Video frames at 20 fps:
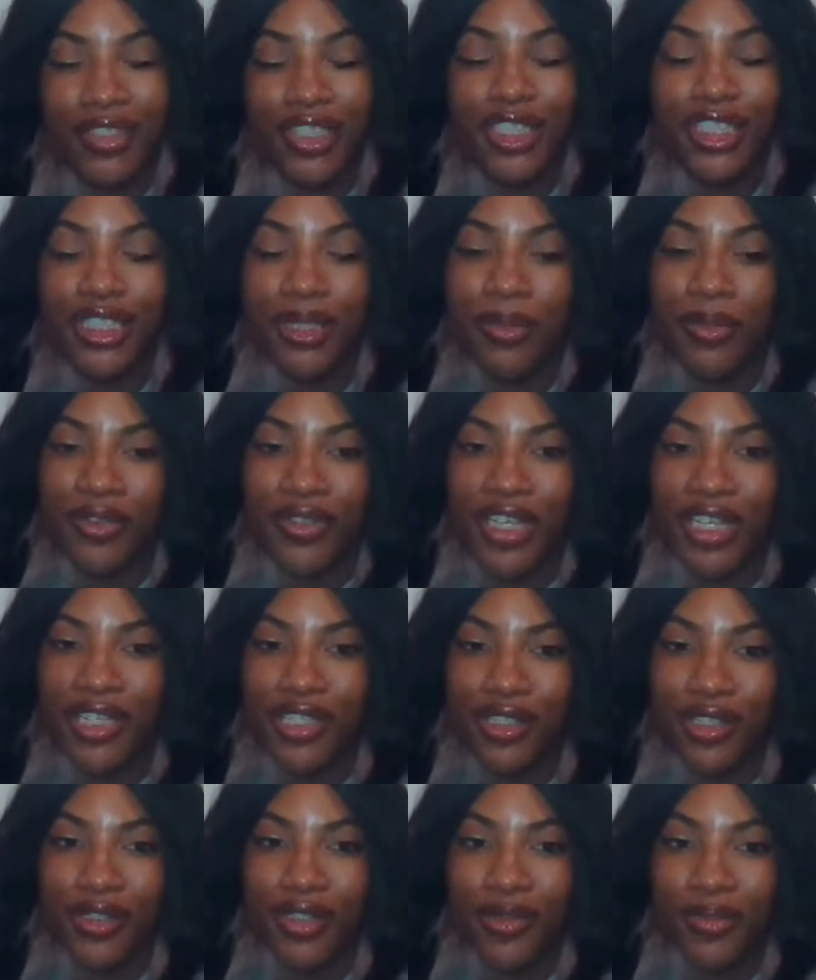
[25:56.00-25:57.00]
some of you guys
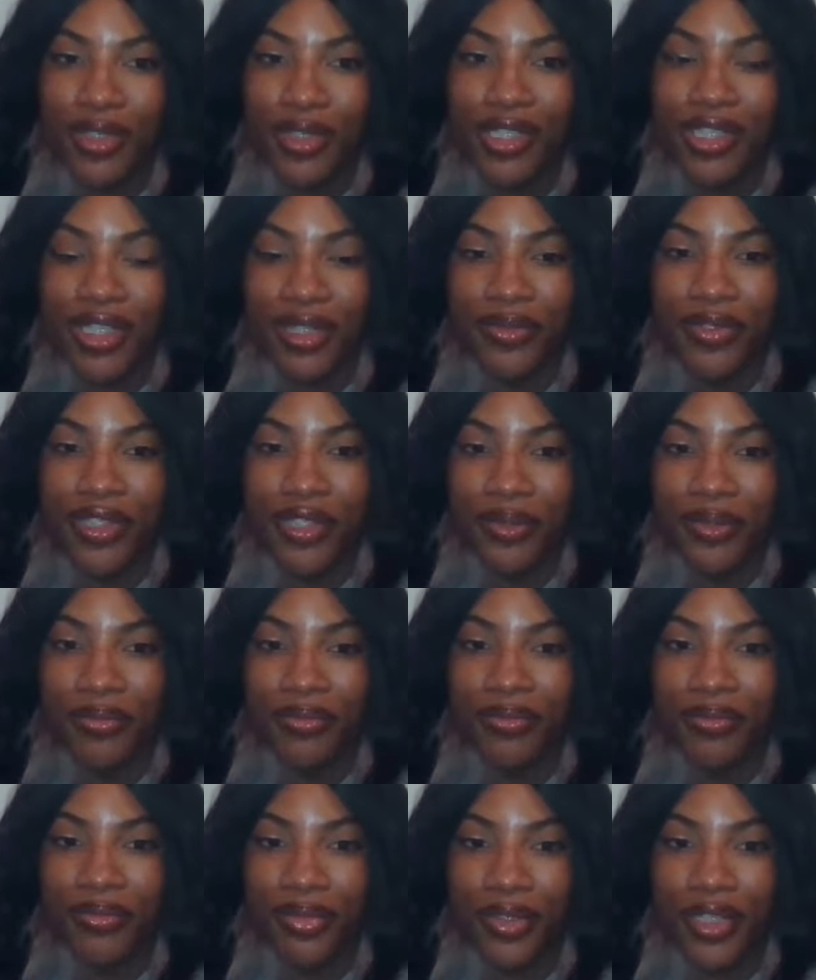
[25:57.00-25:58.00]
are going to receive
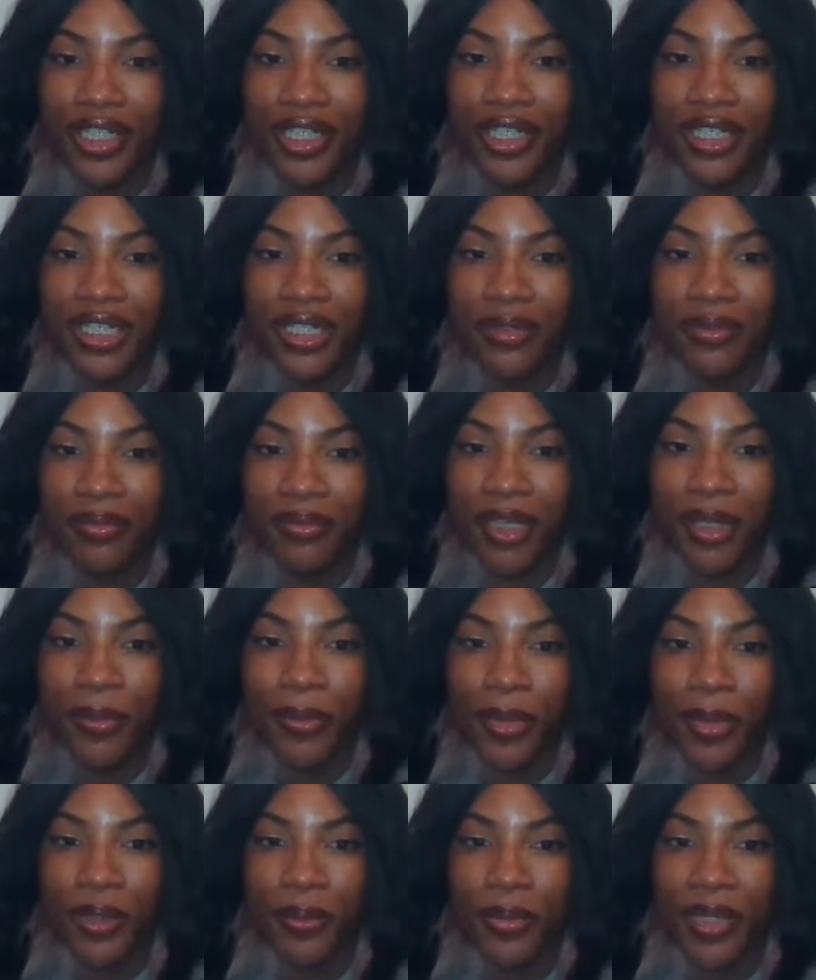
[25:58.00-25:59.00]
some pretty good
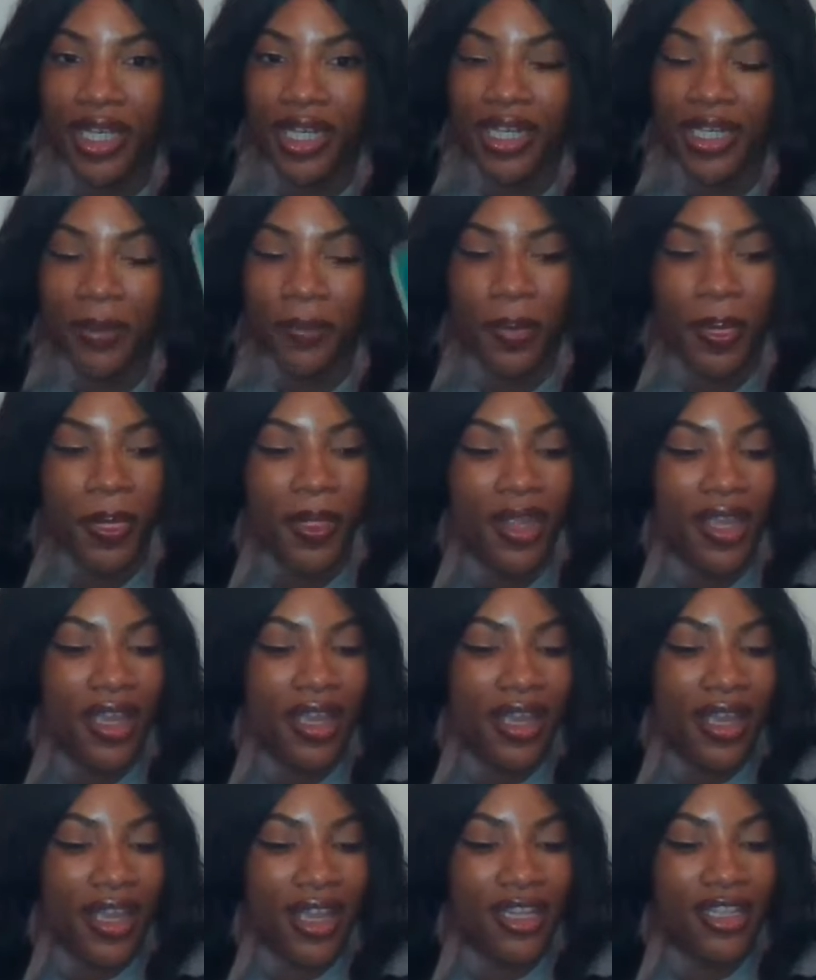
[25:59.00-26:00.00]
amount of money,
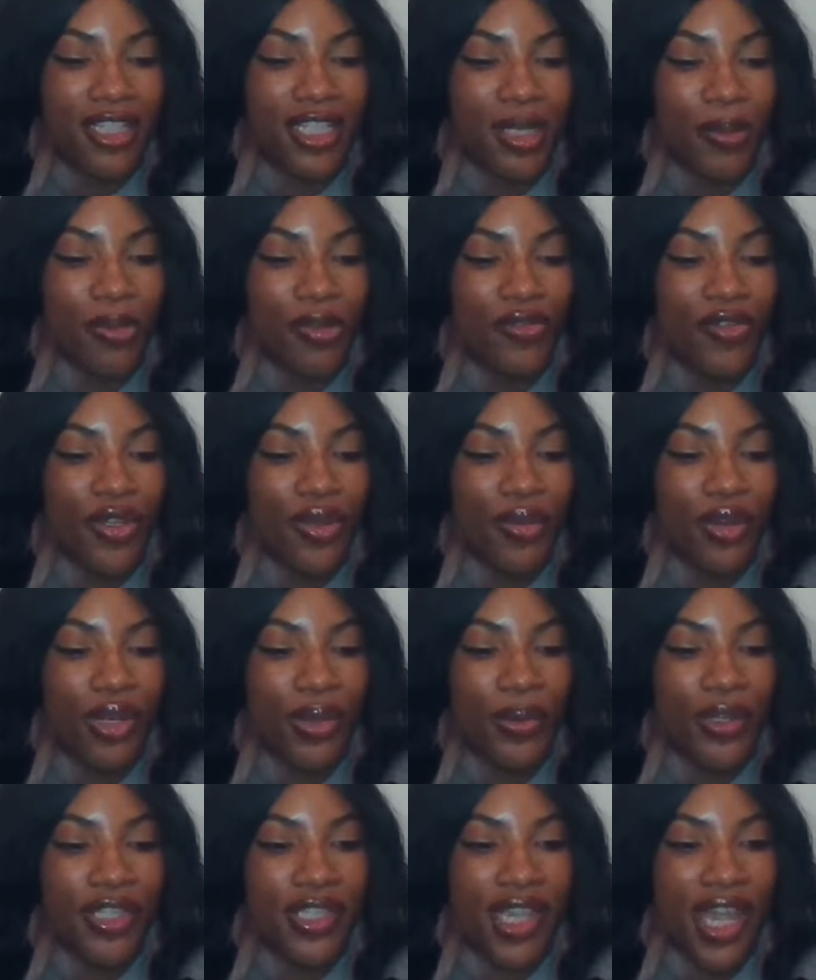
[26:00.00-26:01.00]
and some of you are
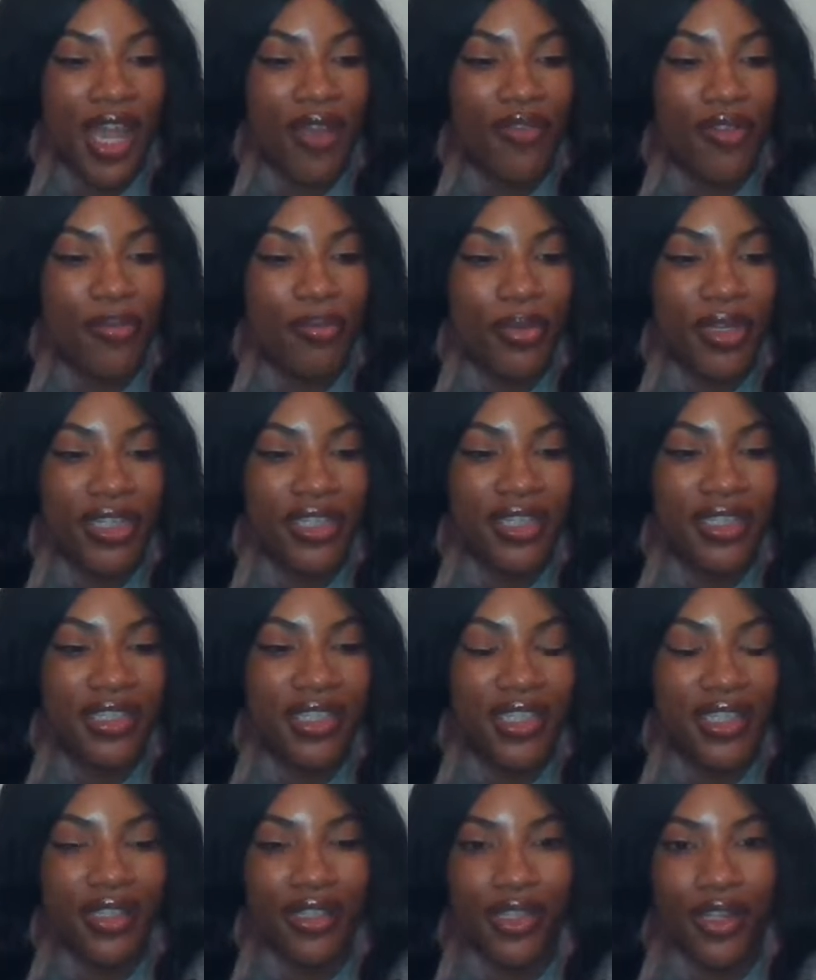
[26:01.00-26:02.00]
going to have abundance
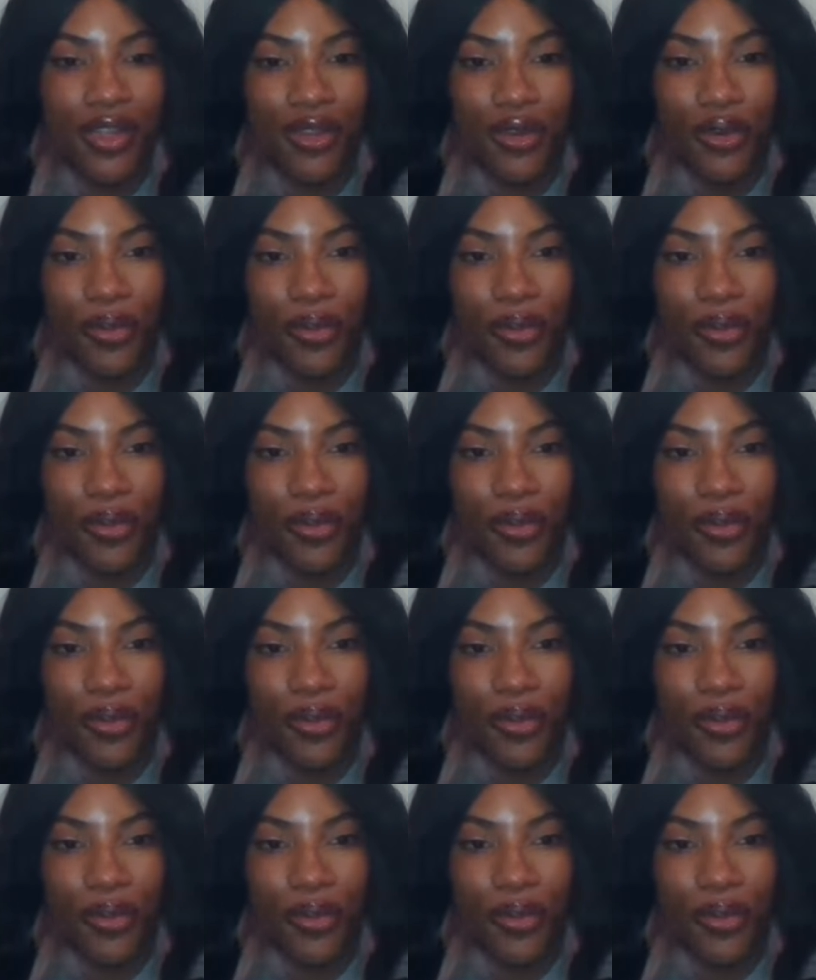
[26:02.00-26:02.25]
in another